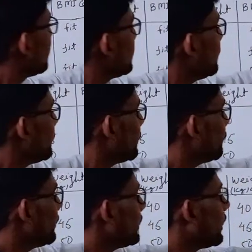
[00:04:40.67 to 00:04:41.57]
If
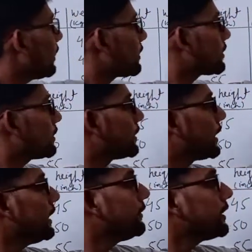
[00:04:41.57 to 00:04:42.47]
we are
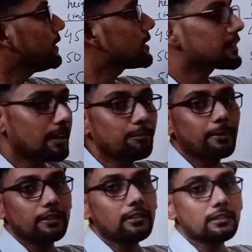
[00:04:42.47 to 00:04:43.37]
dealing with the
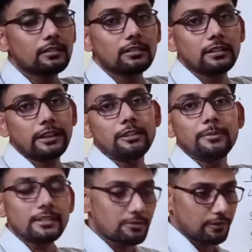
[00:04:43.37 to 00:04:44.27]
sample, it
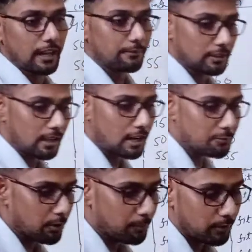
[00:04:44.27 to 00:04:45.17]
means we have the large
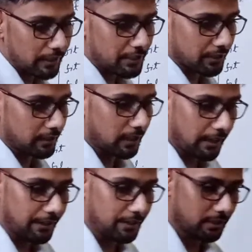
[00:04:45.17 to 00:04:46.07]
population,
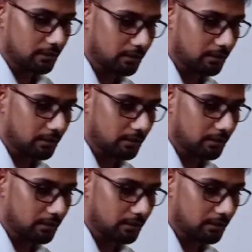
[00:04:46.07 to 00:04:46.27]
and